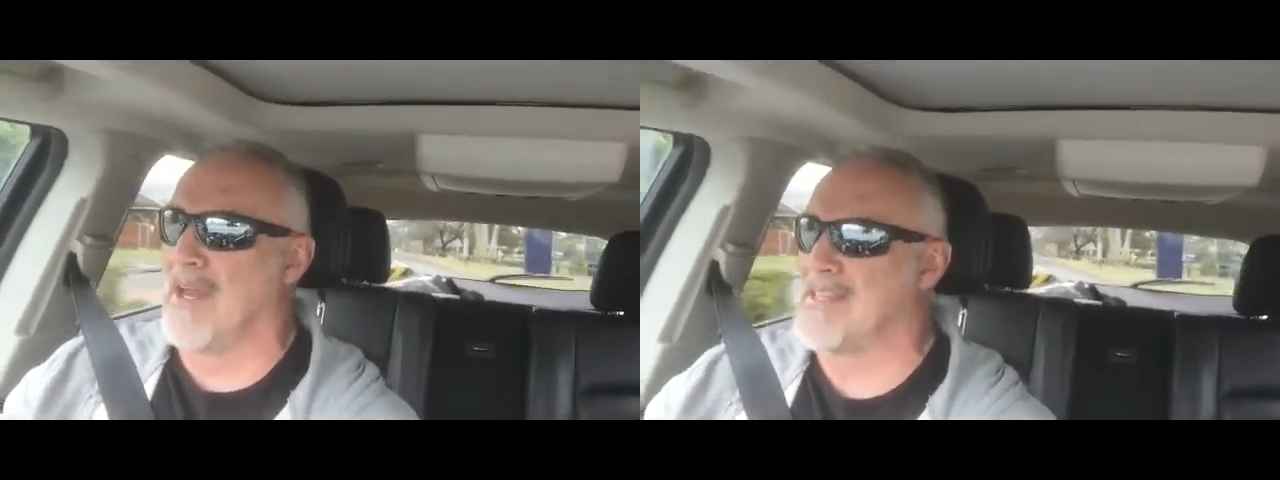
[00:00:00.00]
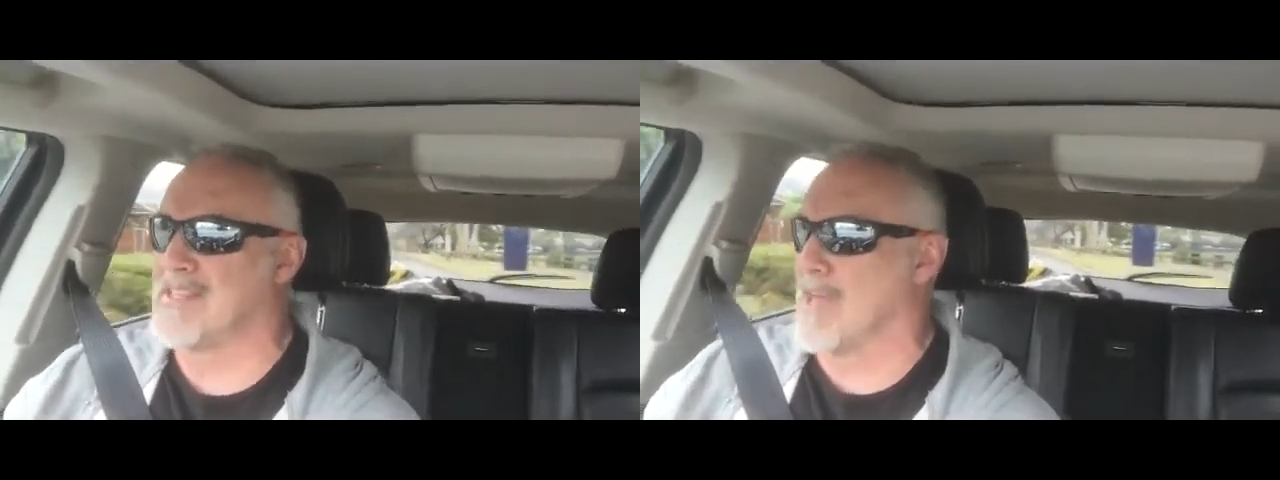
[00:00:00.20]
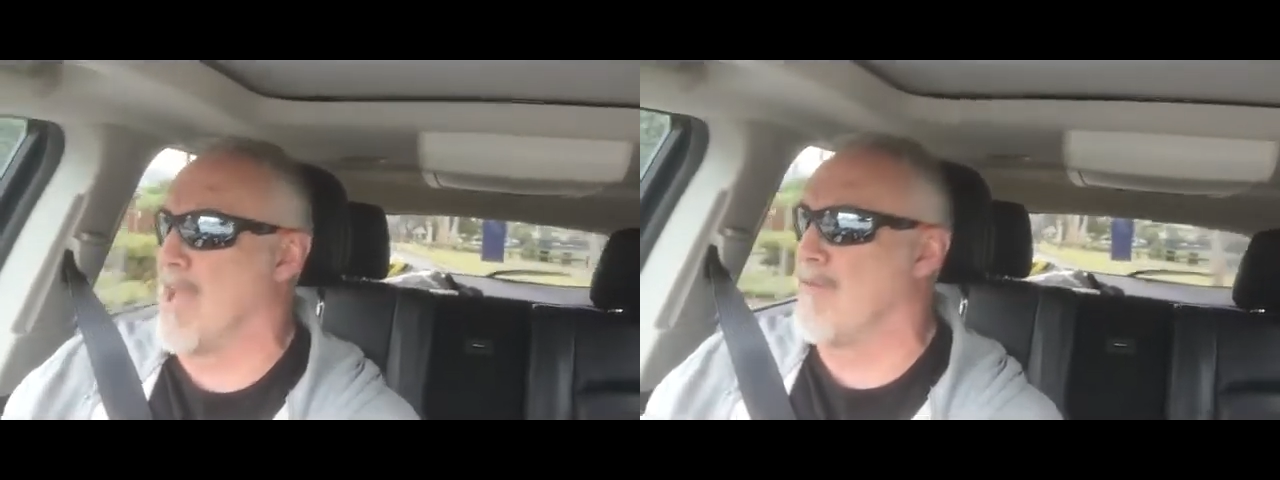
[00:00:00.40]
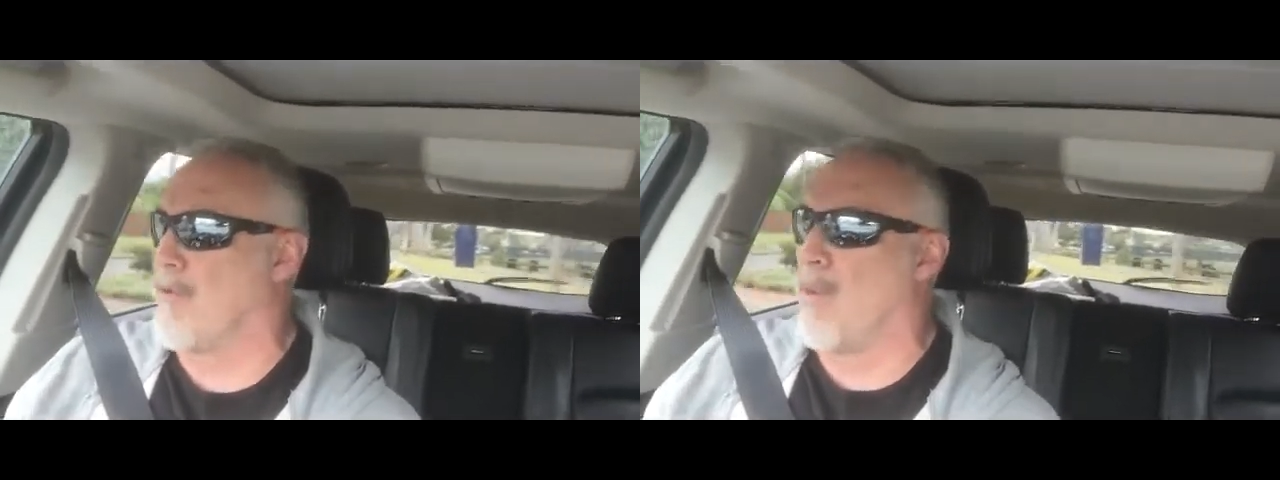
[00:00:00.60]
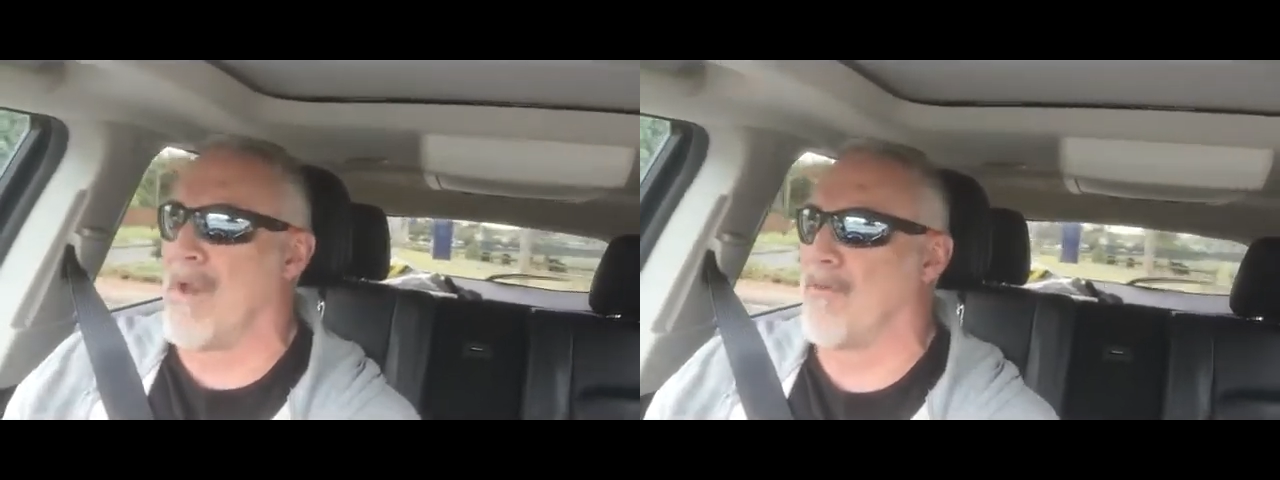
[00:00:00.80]
let's say
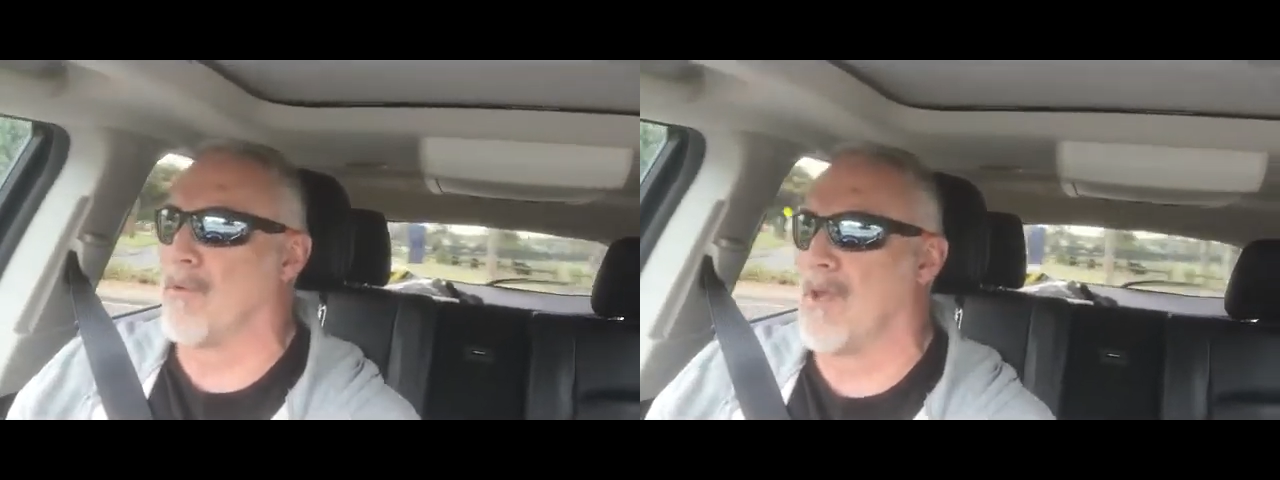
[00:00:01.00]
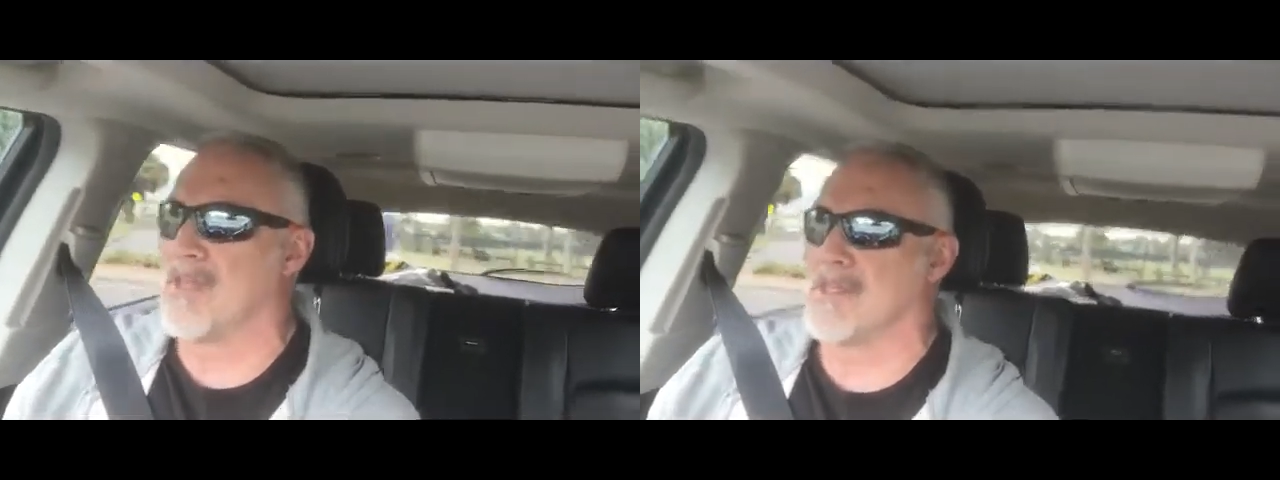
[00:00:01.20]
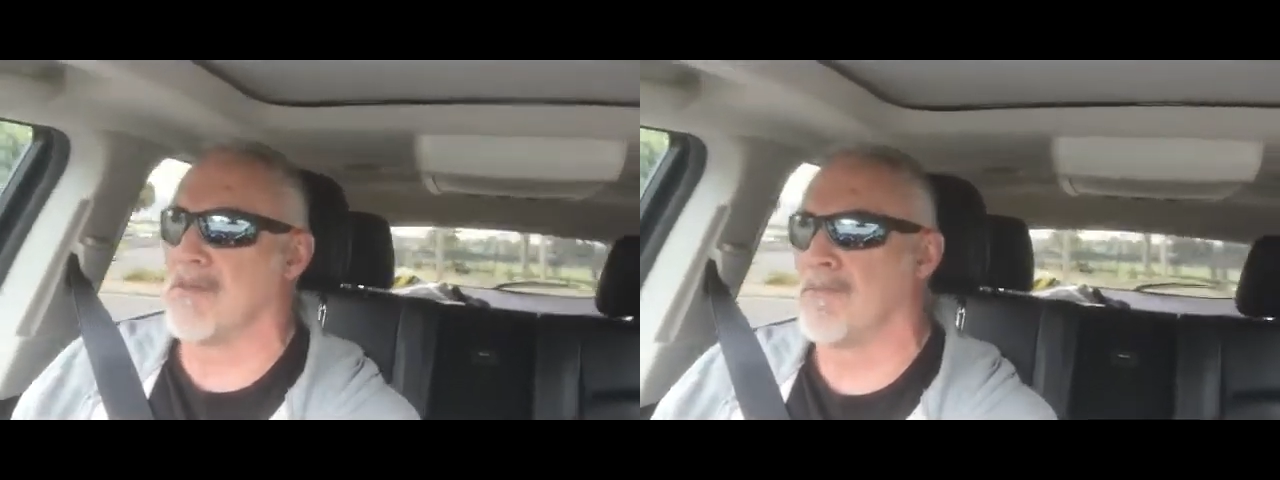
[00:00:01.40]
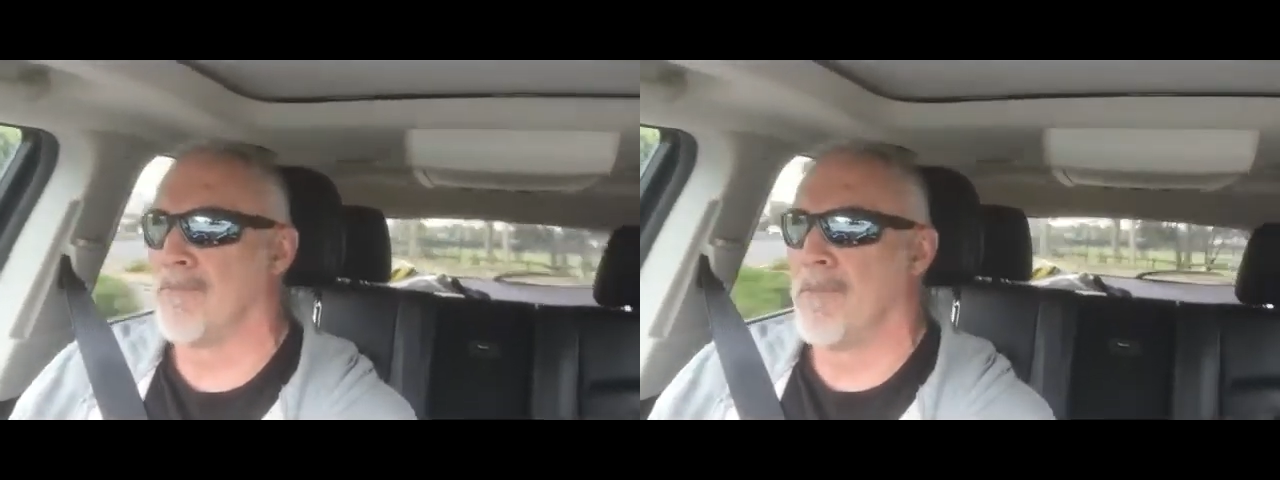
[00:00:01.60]
for whatever reason,